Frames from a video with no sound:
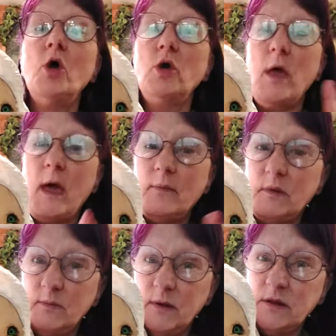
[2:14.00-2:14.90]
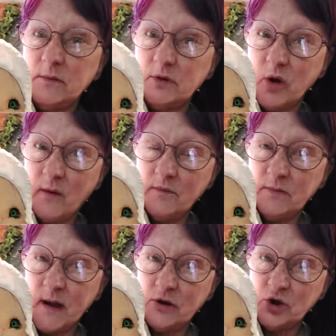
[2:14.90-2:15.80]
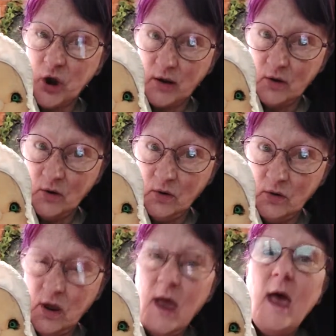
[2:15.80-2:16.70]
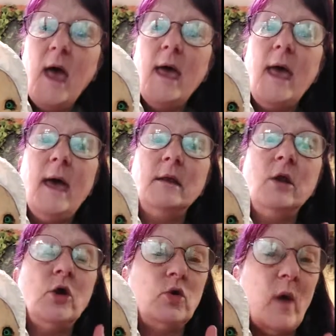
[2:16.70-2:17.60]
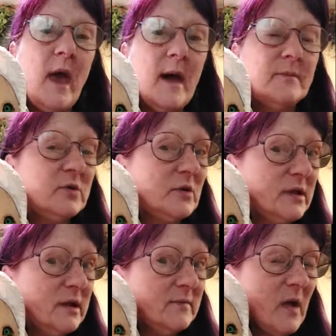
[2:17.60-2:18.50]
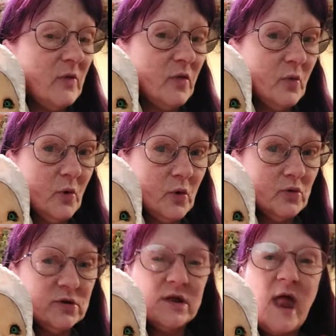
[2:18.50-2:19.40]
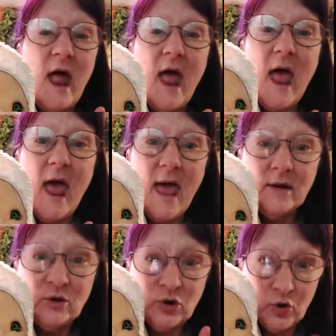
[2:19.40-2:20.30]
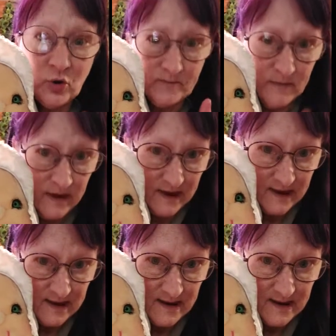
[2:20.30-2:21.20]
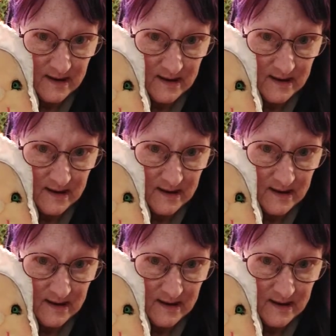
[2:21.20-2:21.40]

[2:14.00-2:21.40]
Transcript: You have to be subscribed to my channel. And you have to leave the words, enter me,